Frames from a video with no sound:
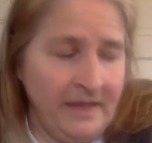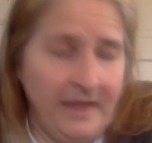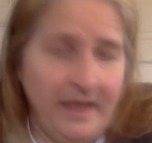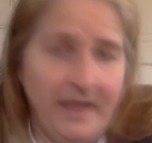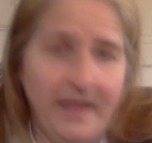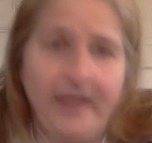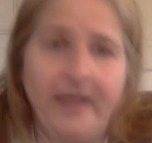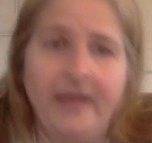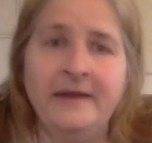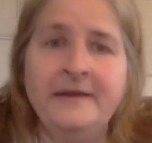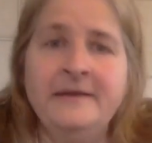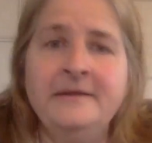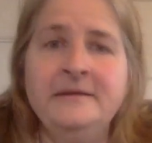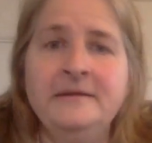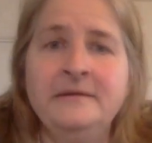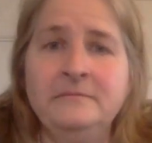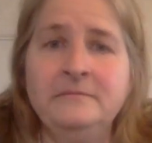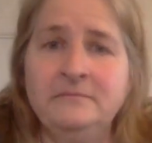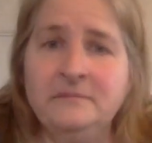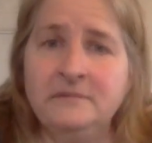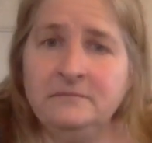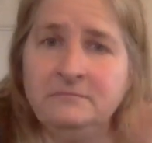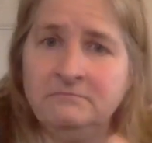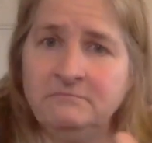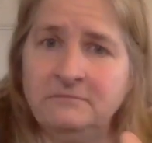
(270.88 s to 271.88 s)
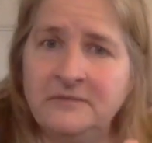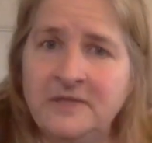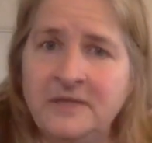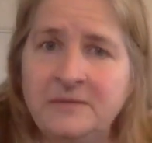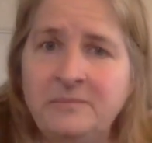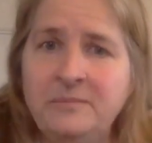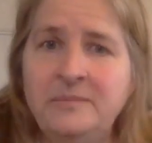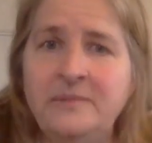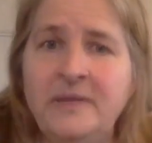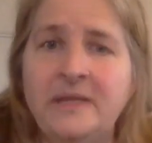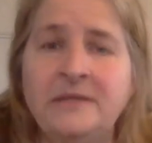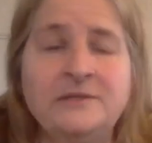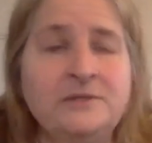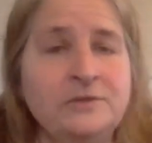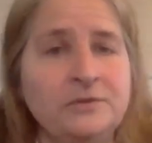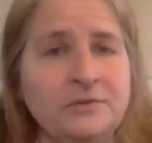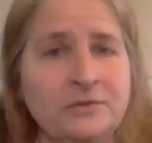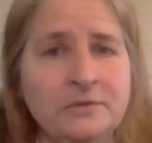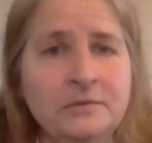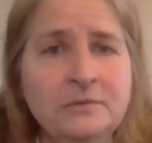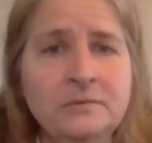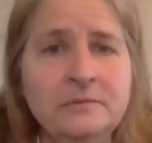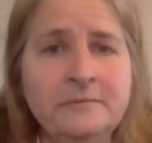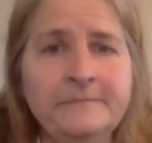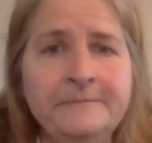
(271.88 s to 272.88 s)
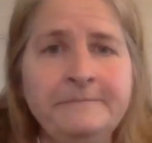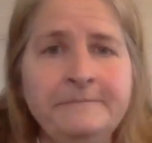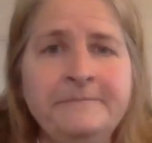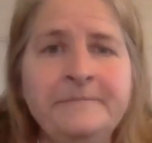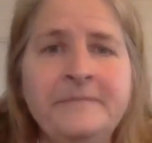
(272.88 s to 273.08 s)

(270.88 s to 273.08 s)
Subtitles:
and that's true,